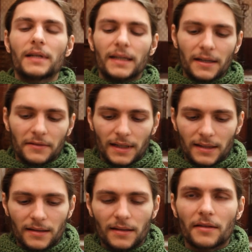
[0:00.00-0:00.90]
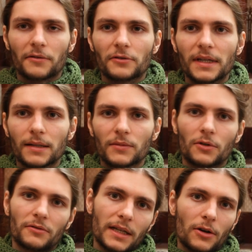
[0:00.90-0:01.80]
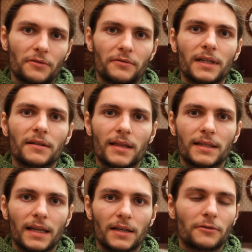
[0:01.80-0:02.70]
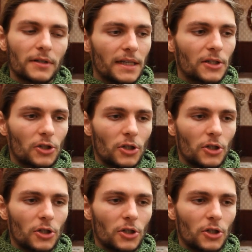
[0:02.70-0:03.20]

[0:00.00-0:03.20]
really gives us the freedom to reconfigure the set for each